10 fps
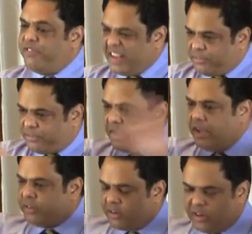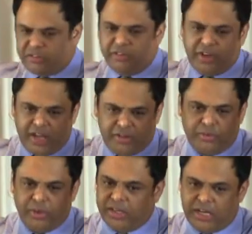feel free for the rest of your life
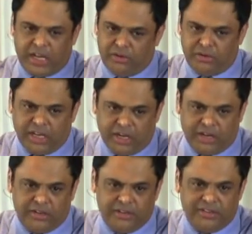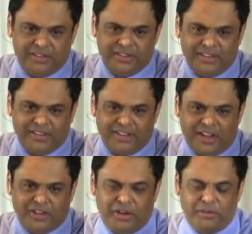to wear that. I don't care.
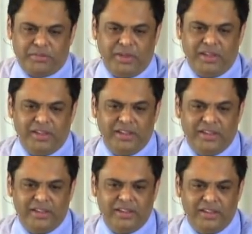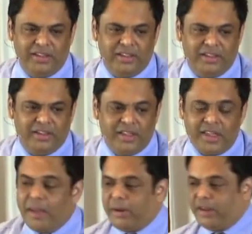Are you here with me?
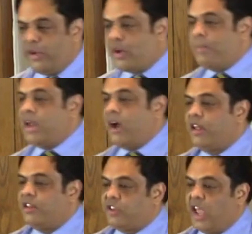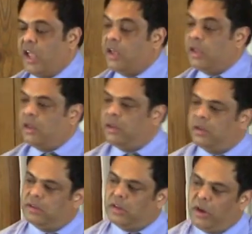But if you come down and say,
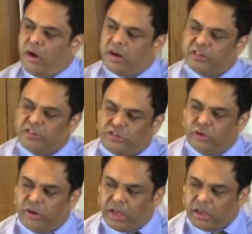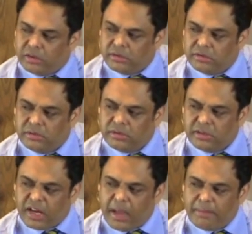the Lord is showing
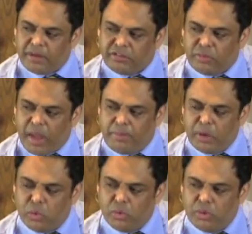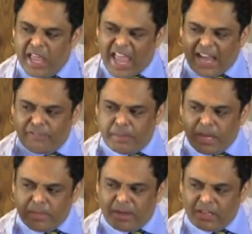that I must wear blue, and
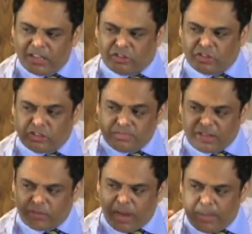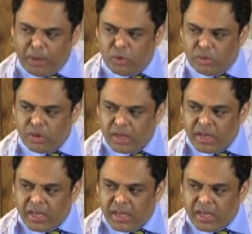everybody in the church must wear blue,